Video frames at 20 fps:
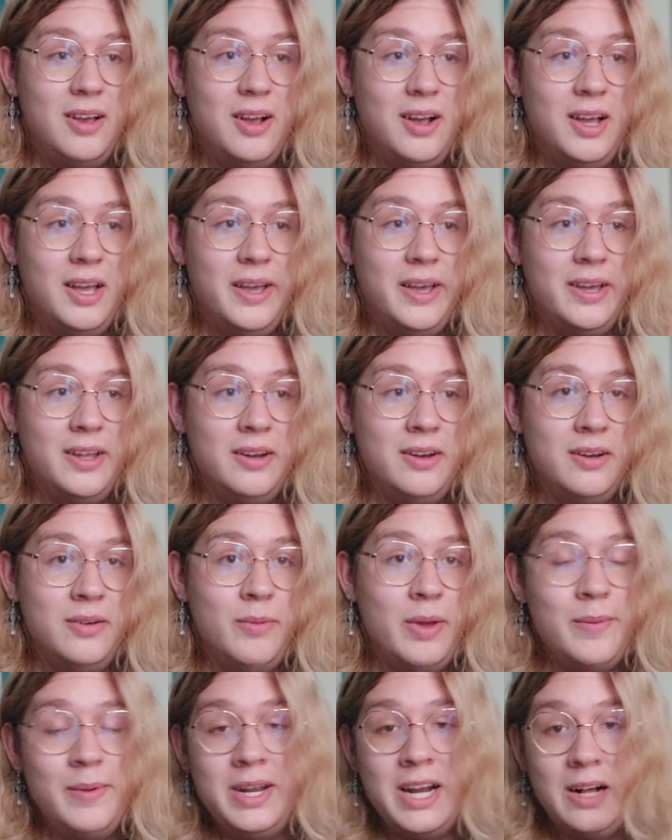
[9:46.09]
and
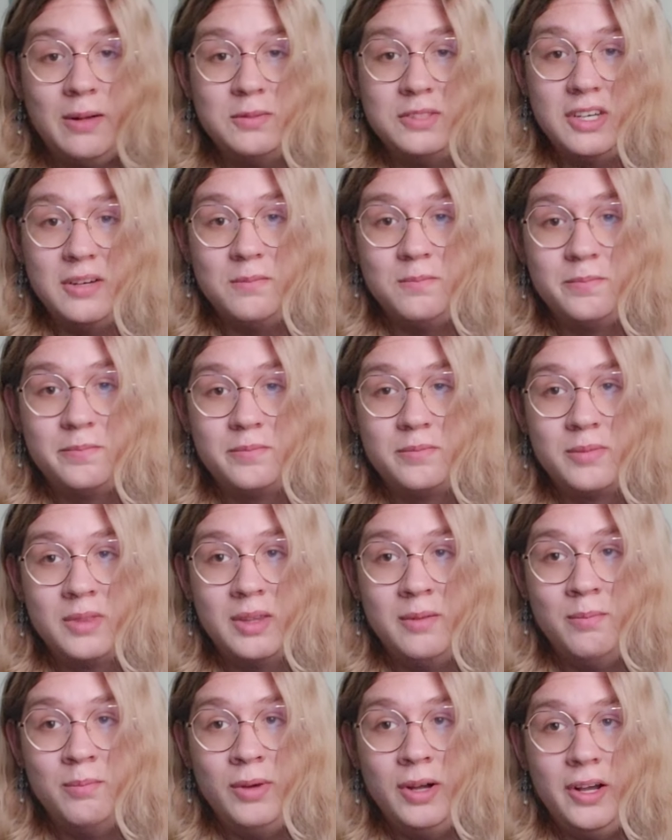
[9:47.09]
maybe it helps them.
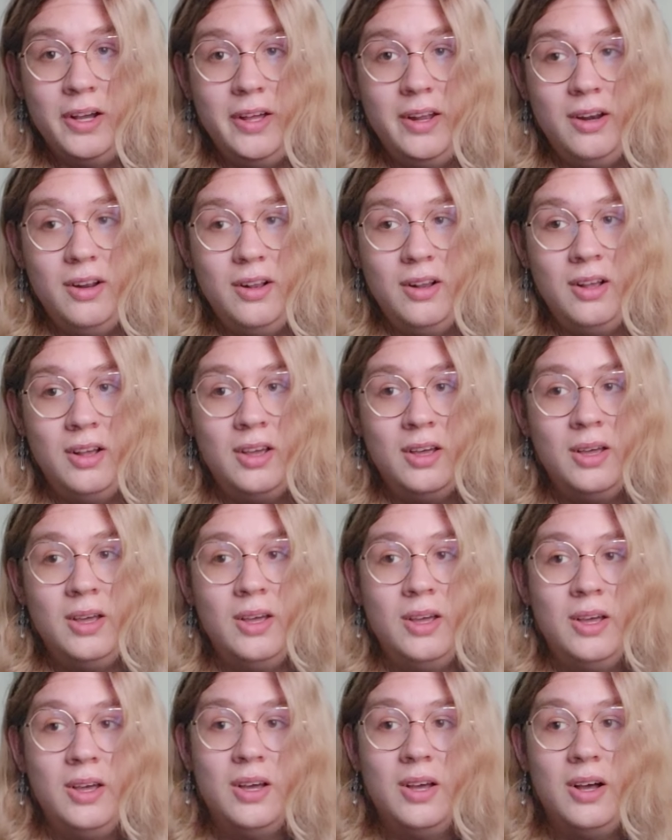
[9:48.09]
But
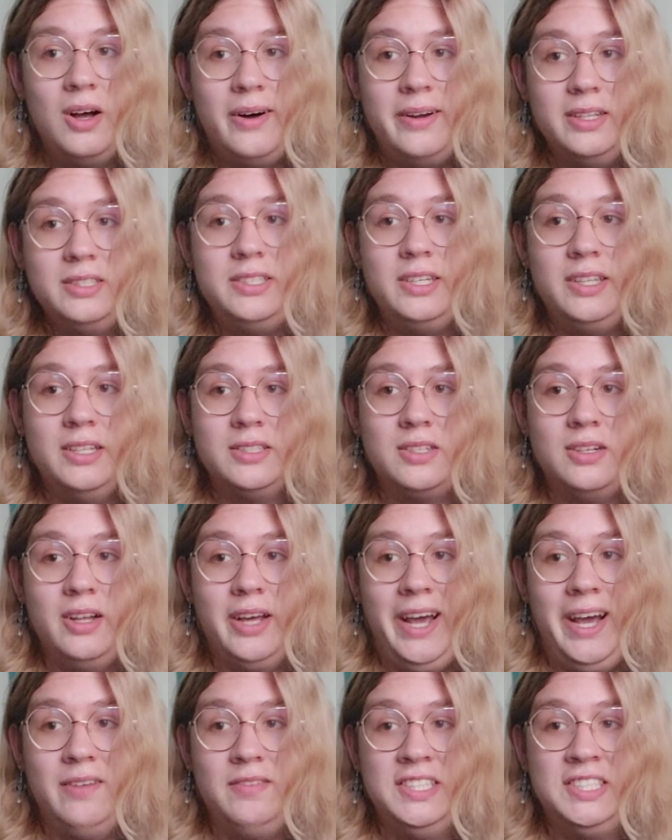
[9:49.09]
honestly, that's all I
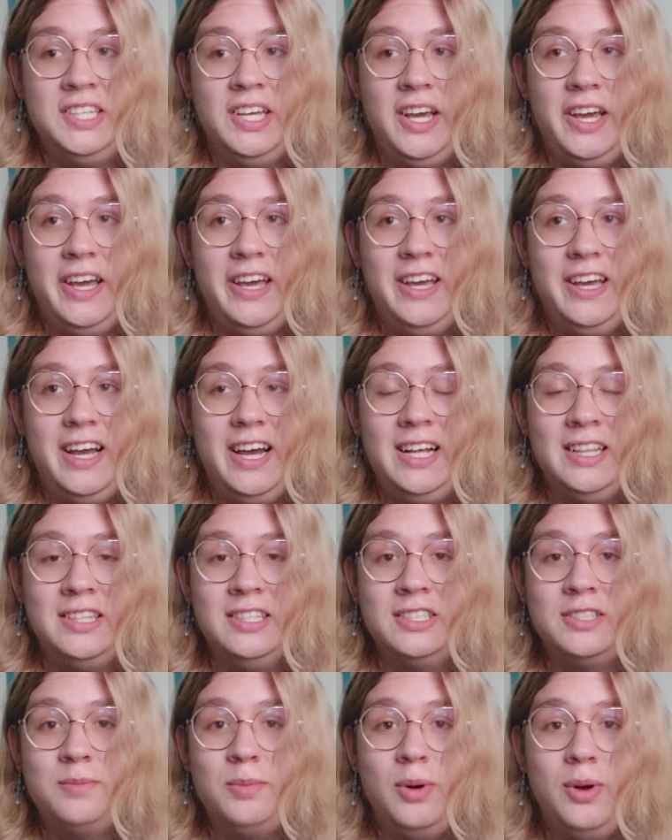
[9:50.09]
have to say at
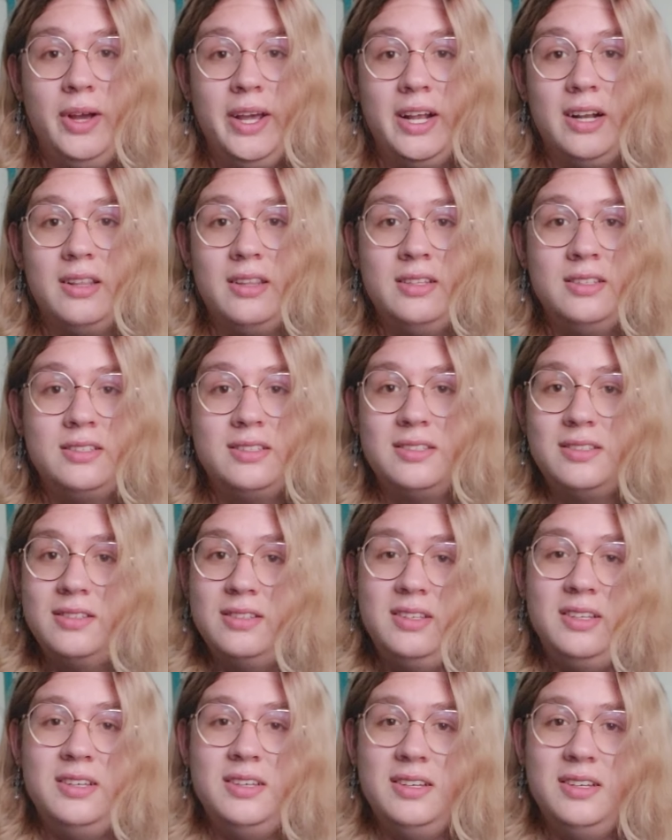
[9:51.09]
this point. This
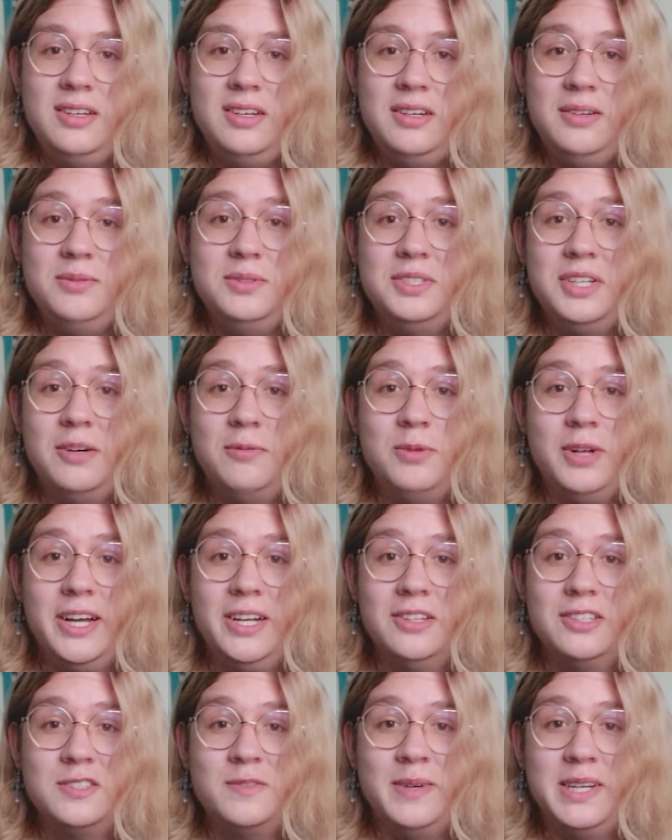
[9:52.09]
was not planning
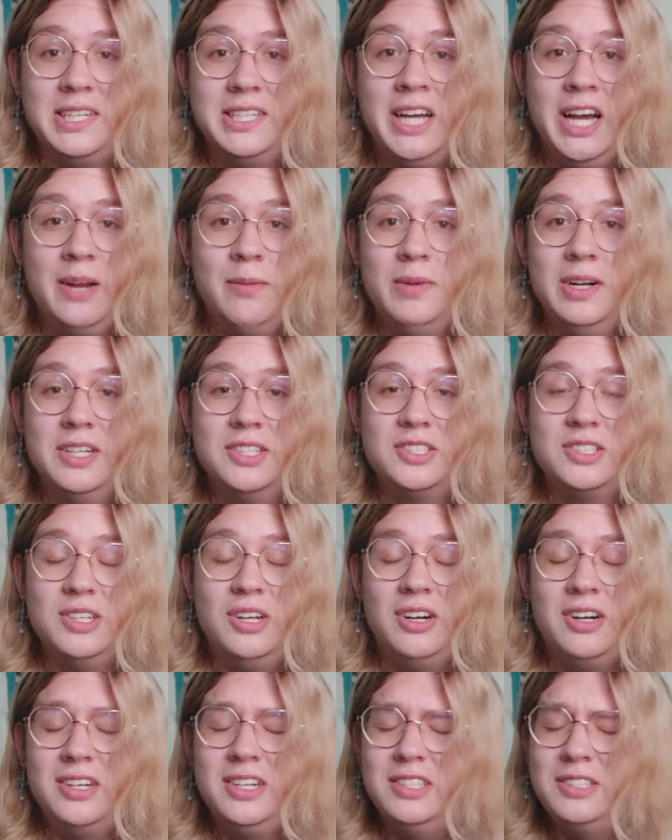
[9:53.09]
on this being 10 minutes
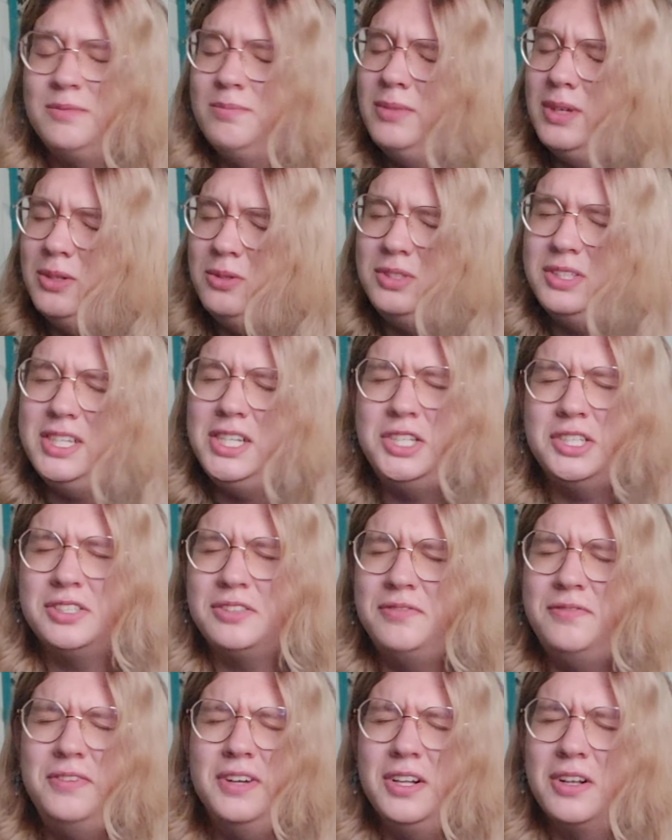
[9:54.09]
long, and it's mostly just
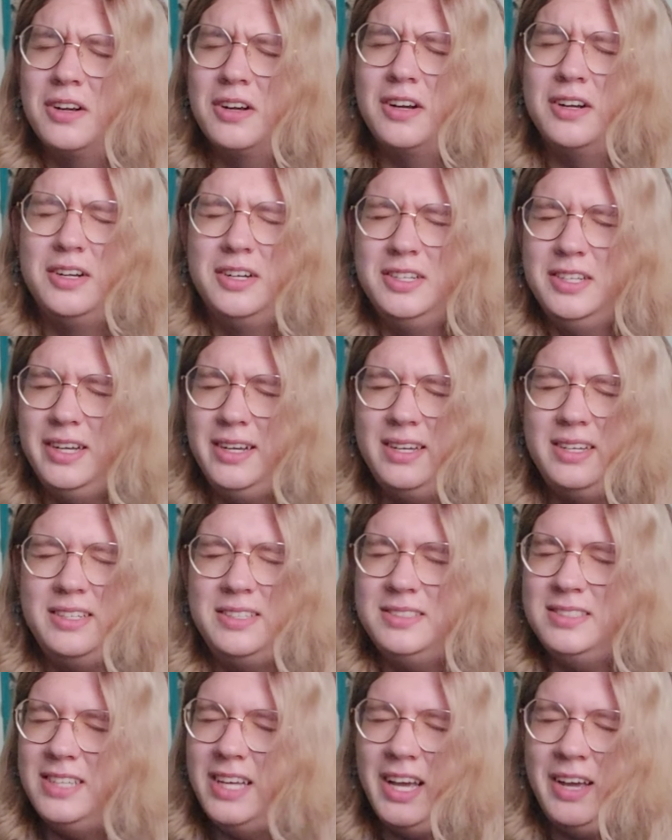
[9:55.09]
filler.
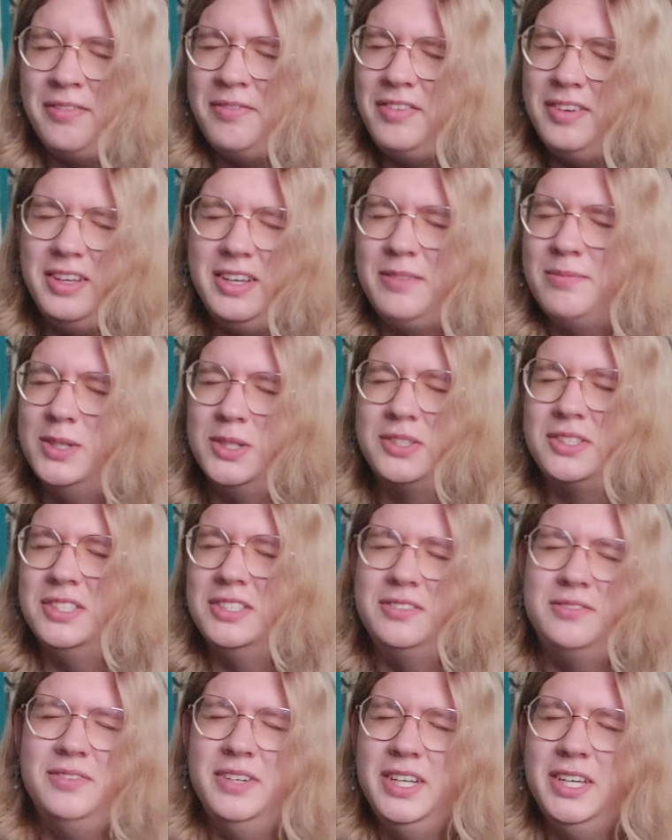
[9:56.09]
I feel like most of
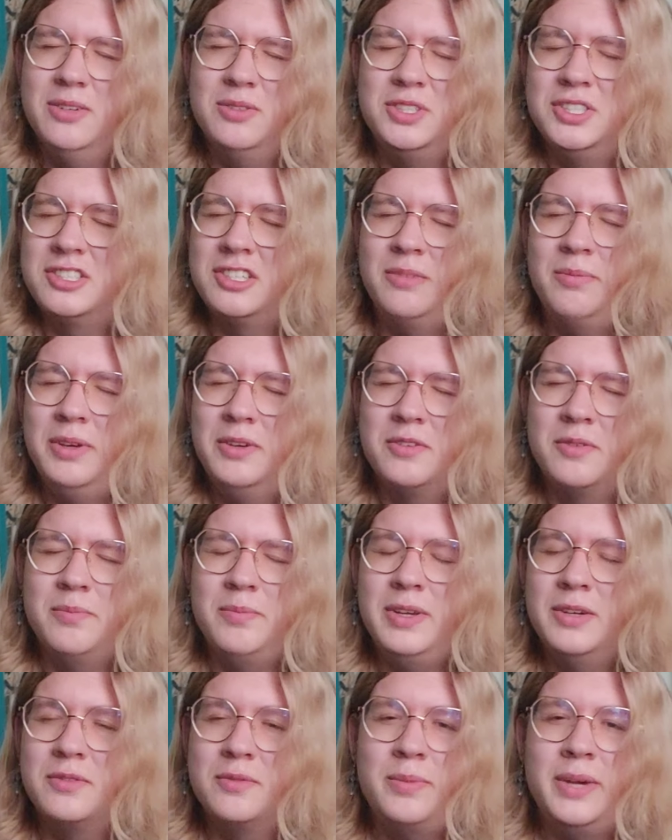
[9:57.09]
this video is just gonna be
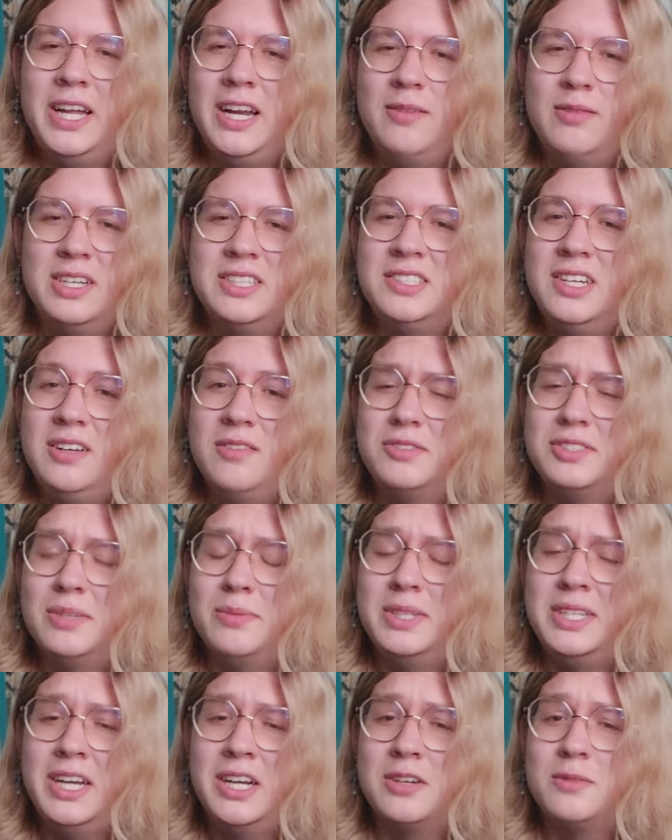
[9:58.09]
me repeating myself because I'm
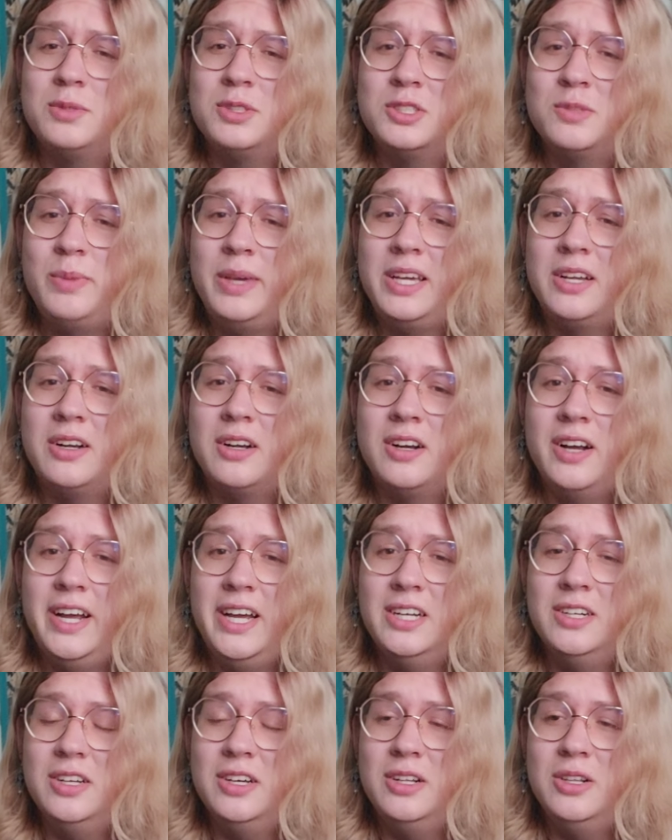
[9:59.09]
a terrible speaker
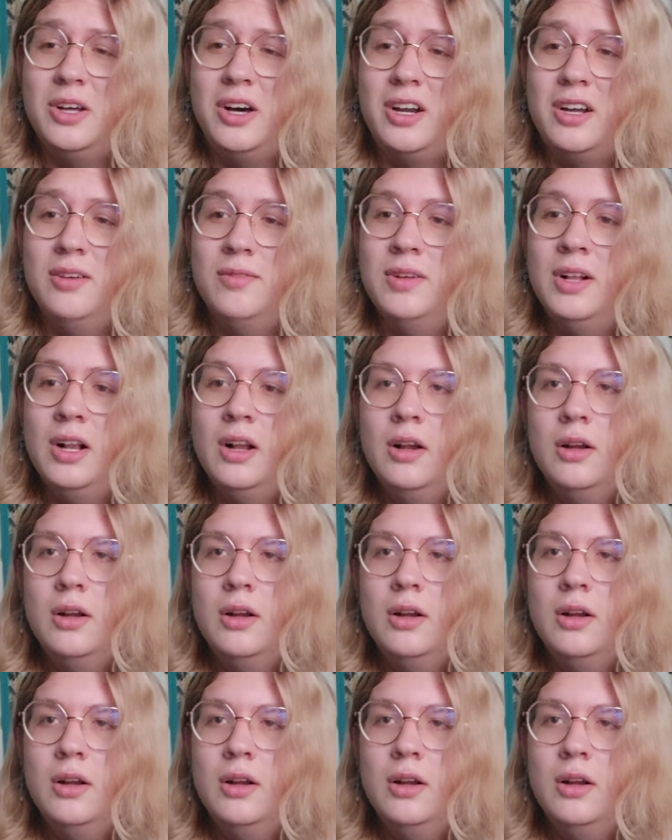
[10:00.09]
and a lot of